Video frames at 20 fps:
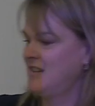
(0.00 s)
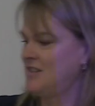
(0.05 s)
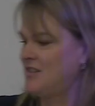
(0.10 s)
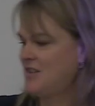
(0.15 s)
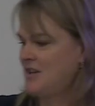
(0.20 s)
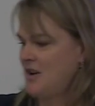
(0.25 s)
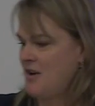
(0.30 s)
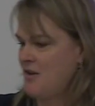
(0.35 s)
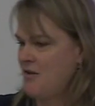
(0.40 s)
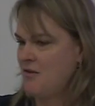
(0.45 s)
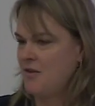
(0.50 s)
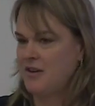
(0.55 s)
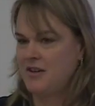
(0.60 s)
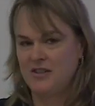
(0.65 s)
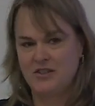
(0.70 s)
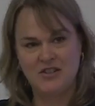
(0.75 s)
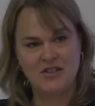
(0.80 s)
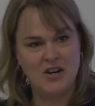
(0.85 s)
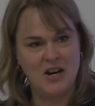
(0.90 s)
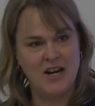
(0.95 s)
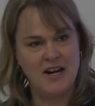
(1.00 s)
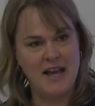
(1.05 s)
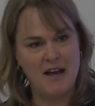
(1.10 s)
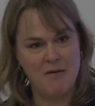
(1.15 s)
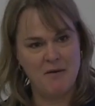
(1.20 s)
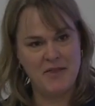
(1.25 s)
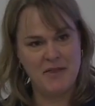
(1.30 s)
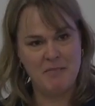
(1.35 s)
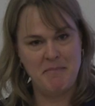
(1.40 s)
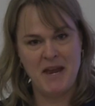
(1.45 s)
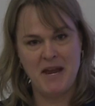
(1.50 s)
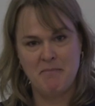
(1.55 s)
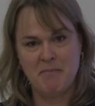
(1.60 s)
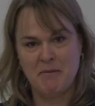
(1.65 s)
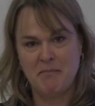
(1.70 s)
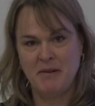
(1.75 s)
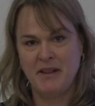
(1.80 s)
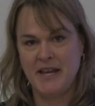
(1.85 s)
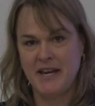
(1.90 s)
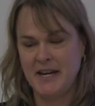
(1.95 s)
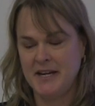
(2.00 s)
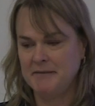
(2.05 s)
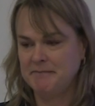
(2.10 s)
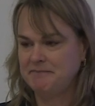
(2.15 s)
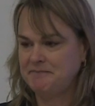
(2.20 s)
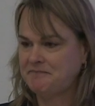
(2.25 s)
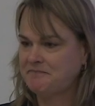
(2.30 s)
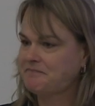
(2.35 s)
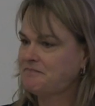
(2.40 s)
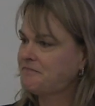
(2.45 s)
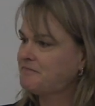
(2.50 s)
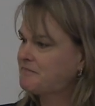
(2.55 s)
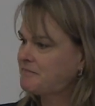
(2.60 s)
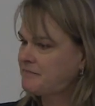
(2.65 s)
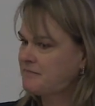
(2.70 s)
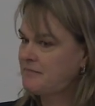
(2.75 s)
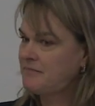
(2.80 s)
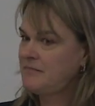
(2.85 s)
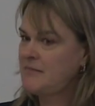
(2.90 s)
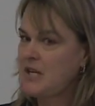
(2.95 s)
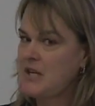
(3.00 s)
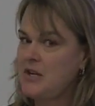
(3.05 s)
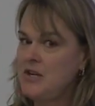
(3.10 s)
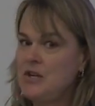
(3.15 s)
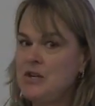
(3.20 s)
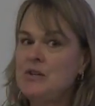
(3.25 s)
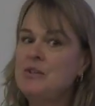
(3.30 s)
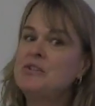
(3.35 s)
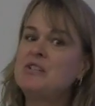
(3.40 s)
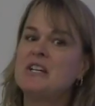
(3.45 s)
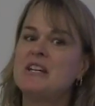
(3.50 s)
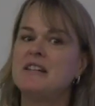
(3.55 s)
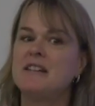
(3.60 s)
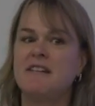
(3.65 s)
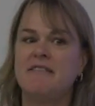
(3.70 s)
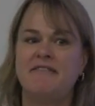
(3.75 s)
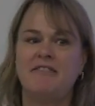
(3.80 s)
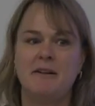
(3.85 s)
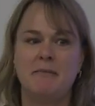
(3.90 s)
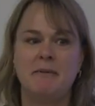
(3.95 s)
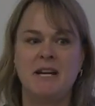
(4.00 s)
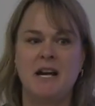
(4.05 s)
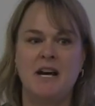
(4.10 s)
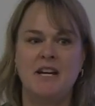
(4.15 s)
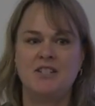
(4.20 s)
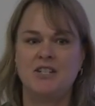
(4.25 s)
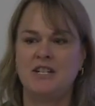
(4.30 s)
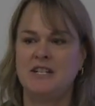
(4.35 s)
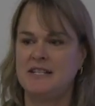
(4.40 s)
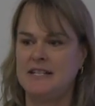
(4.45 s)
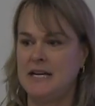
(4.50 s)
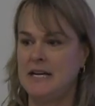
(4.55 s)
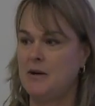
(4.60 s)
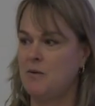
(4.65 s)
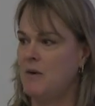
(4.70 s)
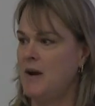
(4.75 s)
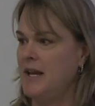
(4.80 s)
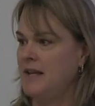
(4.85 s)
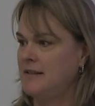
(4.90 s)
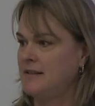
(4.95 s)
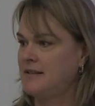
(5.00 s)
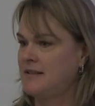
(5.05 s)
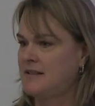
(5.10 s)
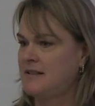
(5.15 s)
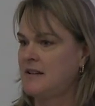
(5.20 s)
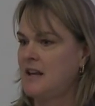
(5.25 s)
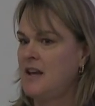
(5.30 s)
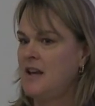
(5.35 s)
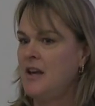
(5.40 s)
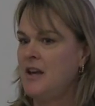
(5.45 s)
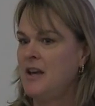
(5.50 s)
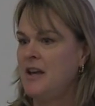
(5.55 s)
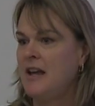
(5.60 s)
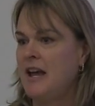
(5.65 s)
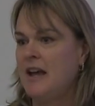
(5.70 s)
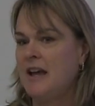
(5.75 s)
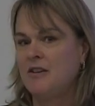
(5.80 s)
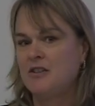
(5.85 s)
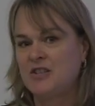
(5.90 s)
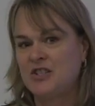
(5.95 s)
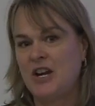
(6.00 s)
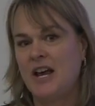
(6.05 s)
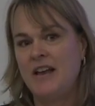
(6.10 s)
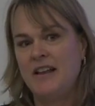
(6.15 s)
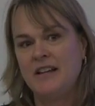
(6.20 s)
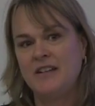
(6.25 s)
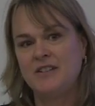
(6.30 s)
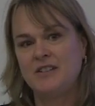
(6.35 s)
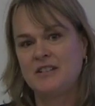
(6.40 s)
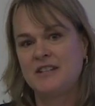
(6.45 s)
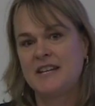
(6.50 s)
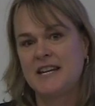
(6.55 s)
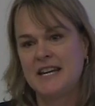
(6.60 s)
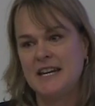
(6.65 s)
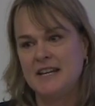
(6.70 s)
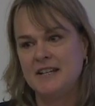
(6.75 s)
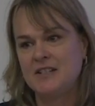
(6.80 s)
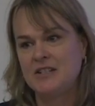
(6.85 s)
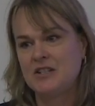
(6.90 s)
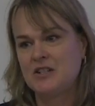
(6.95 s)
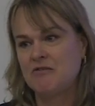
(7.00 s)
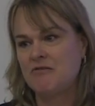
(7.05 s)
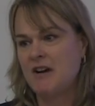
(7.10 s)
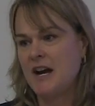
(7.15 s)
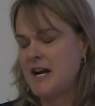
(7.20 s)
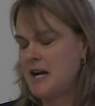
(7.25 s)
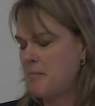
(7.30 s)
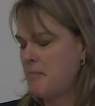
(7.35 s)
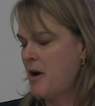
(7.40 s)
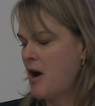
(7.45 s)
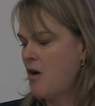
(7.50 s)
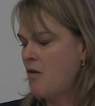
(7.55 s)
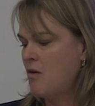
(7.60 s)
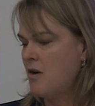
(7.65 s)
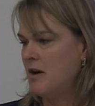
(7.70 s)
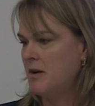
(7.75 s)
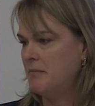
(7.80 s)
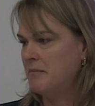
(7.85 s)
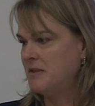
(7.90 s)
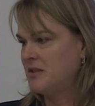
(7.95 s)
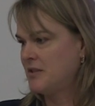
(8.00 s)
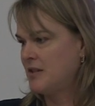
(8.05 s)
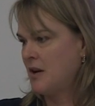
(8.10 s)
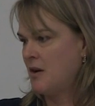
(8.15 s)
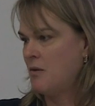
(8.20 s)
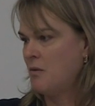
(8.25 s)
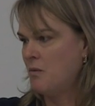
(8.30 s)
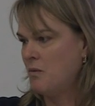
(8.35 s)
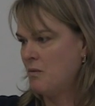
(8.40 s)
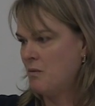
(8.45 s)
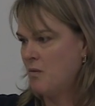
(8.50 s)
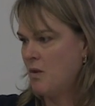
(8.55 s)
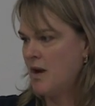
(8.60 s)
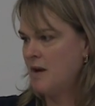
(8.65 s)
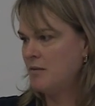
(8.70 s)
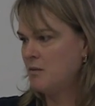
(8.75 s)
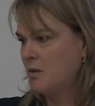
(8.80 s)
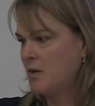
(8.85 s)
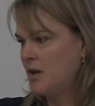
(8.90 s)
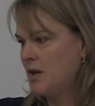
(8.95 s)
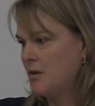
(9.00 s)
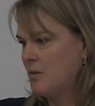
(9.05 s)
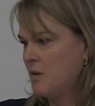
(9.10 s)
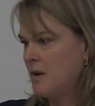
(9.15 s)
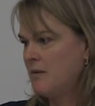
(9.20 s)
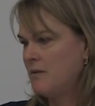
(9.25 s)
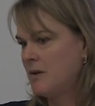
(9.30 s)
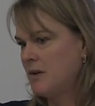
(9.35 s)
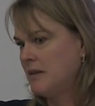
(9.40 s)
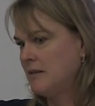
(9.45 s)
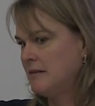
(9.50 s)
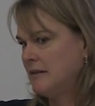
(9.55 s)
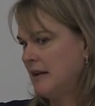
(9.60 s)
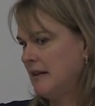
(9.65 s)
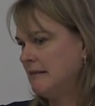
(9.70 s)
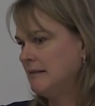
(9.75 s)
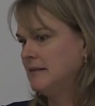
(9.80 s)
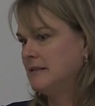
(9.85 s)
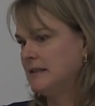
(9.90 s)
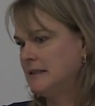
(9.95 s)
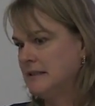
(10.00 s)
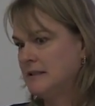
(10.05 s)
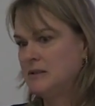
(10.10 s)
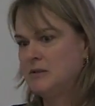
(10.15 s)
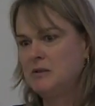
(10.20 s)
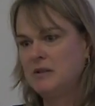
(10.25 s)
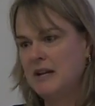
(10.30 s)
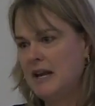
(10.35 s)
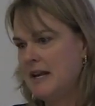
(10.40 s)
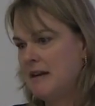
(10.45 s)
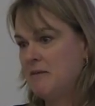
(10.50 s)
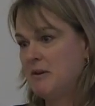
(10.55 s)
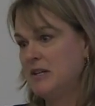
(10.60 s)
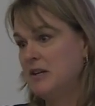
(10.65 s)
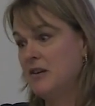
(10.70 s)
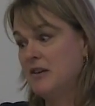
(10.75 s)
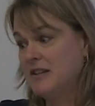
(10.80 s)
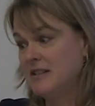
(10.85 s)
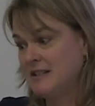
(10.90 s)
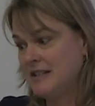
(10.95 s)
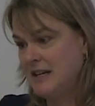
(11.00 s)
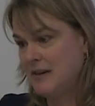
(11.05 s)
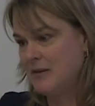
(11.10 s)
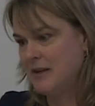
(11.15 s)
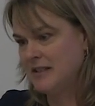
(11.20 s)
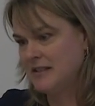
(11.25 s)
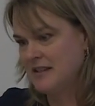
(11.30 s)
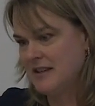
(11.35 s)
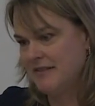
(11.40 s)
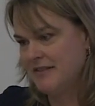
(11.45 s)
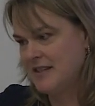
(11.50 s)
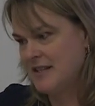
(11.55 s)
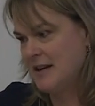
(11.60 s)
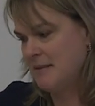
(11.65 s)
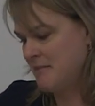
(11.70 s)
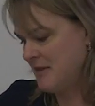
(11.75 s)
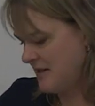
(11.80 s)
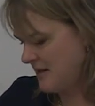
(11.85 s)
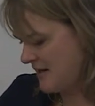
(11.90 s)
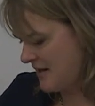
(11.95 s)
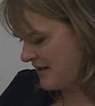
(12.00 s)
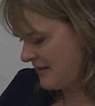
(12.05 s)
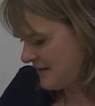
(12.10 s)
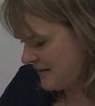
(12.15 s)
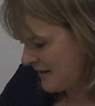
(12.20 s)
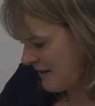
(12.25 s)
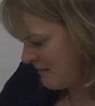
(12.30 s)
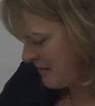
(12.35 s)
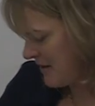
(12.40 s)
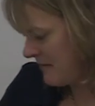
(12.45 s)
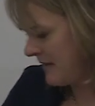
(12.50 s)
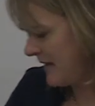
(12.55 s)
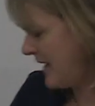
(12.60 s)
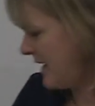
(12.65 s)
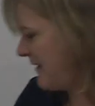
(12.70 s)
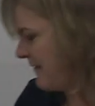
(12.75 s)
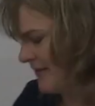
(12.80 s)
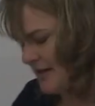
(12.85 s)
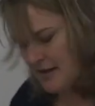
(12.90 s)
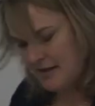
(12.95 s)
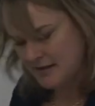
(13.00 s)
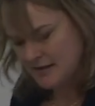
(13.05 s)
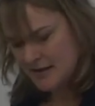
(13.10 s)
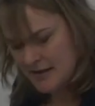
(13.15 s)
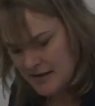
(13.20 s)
So start out with the paper plate. Using the Fibonacci sequence, challenge the kids to write a poem. So one word, one word. Uh, does anyone know the sequence off the top of their heads? Mm-hmm. Probably have it.